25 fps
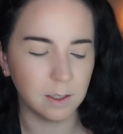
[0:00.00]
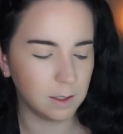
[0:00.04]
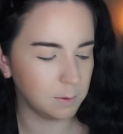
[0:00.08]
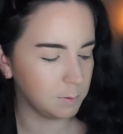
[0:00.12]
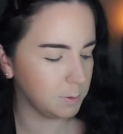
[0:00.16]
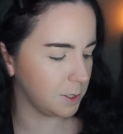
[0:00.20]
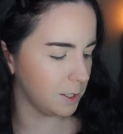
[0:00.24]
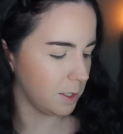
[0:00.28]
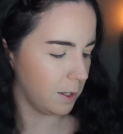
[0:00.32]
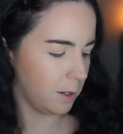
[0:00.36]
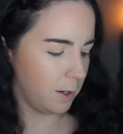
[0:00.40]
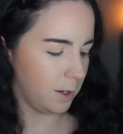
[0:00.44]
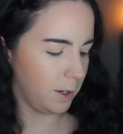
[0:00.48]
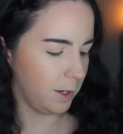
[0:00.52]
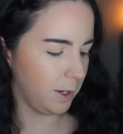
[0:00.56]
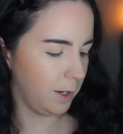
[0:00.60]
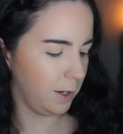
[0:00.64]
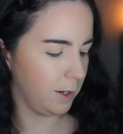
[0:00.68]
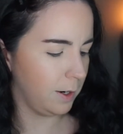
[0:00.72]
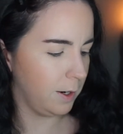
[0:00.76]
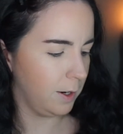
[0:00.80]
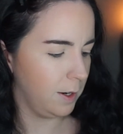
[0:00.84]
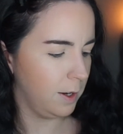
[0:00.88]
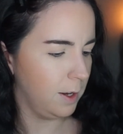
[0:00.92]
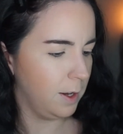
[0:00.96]
I'm
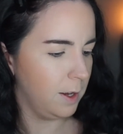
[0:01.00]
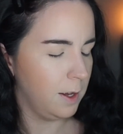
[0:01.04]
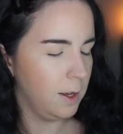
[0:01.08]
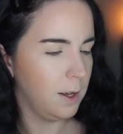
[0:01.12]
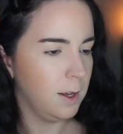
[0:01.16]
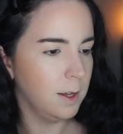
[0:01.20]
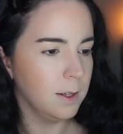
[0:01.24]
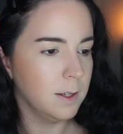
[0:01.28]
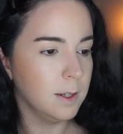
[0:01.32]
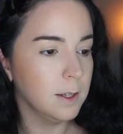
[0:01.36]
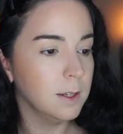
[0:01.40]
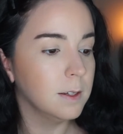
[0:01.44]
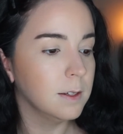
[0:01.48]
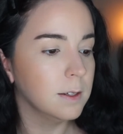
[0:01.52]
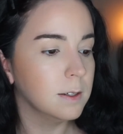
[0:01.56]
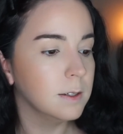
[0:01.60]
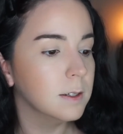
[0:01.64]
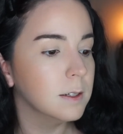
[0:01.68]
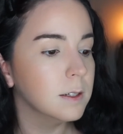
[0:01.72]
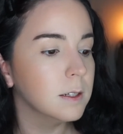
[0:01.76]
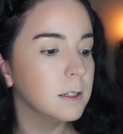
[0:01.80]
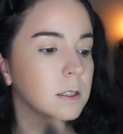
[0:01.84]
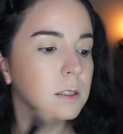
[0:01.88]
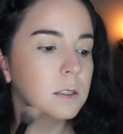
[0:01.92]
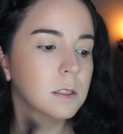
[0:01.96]
sorry.
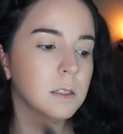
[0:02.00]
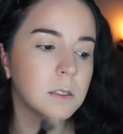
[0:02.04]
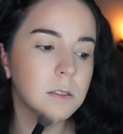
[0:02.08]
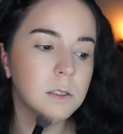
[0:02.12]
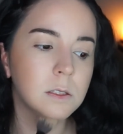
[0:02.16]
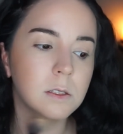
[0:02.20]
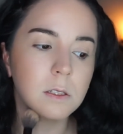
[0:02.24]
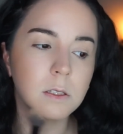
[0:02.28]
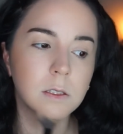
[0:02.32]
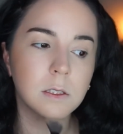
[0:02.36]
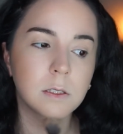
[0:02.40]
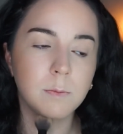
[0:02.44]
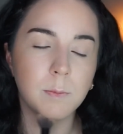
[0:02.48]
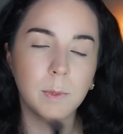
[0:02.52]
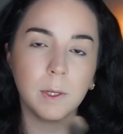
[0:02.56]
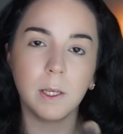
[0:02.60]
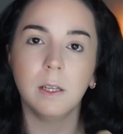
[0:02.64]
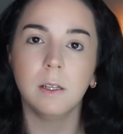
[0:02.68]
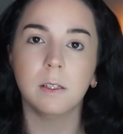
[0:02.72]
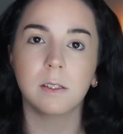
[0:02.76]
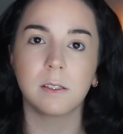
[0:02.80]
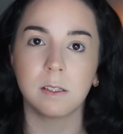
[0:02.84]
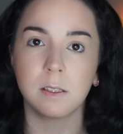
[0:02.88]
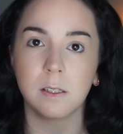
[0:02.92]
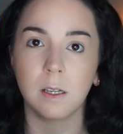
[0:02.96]
Let's just
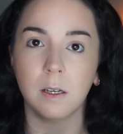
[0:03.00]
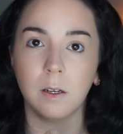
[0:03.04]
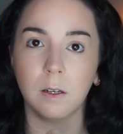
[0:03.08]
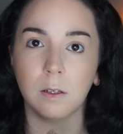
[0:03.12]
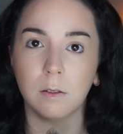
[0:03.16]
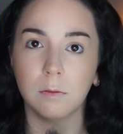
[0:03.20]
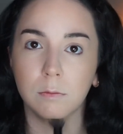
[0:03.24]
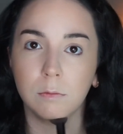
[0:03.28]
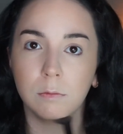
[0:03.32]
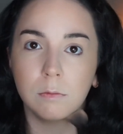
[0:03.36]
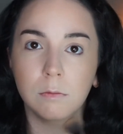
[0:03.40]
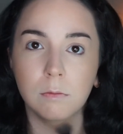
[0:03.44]
be still.